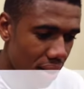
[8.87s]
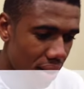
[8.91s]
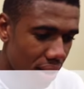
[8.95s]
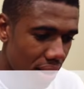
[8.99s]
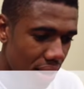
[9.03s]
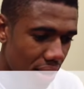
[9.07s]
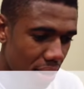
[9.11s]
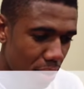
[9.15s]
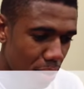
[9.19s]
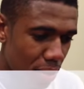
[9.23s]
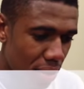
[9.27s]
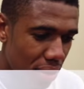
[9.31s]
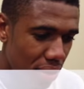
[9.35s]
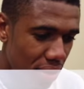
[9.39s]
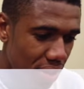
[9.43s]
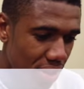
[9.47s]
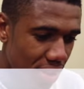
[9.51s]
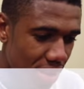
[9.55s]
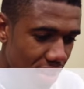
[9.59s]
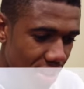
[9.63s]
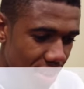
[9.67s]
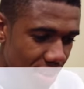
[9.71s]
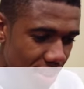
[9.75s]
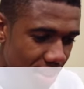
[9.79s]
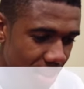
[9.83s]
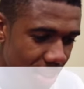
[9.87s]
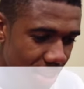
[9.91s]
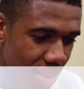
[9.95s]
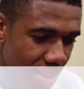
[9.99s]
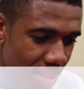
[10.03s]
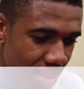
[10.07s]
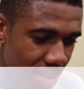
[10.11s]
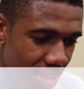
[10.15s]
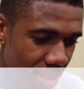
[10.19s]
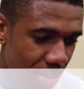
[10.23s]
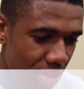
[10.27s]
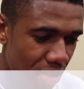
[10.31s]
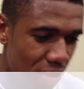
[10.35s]
I mean,
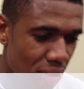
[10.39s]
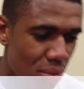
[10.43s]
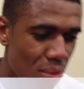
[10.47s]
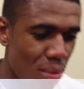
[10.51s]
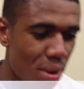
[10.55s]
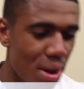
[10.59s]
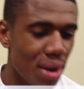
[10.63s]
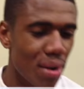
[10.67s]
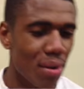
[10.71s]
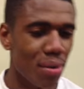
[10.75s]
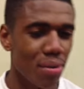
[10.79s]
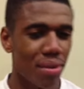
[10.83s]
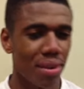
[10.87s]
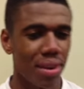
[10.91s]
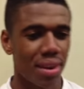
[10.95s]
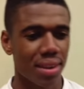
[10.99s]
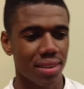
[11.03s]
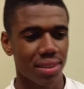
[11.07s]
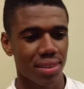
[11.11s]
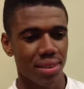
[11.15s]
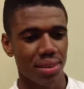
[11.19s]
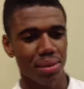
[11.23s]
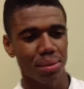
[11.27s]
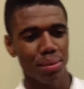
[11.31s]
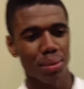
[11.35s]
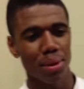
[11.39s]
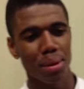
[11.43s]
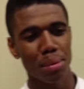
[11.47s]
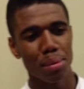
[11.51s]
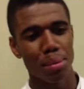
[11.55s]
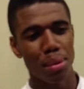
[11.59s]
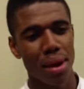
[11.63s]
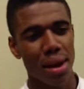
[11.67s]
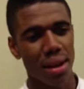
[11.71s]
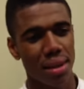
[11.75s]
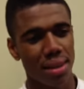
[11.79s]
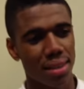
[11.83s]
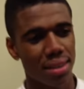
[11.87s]
he went over it a certain way of
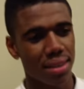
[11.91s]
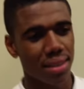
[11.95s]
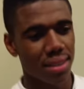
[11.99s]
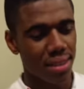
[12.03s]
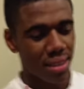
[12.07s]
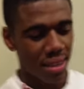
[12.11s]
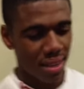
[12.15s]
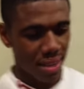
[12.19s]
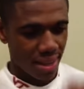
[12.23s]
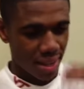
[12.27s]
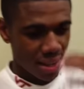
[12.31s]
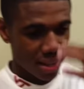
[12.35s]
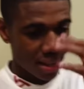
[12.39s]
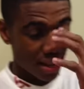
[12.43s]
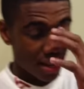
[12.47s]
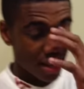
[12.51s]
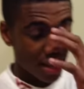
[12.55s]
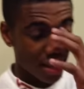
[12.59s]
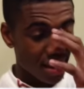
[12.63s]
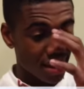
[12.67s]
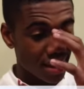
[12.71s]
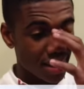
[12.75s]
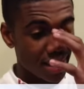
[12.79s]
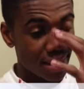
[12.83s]
practice. And